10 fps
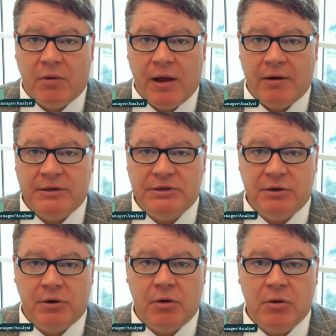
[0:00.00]
around its
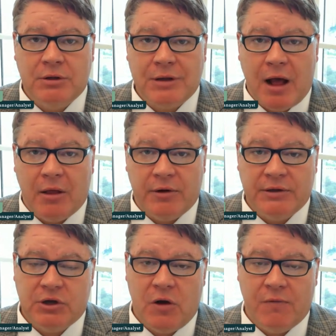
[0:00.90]

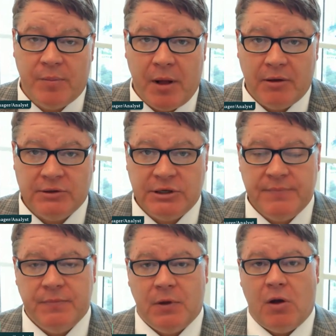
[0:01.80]
zero-tolerance COVID policy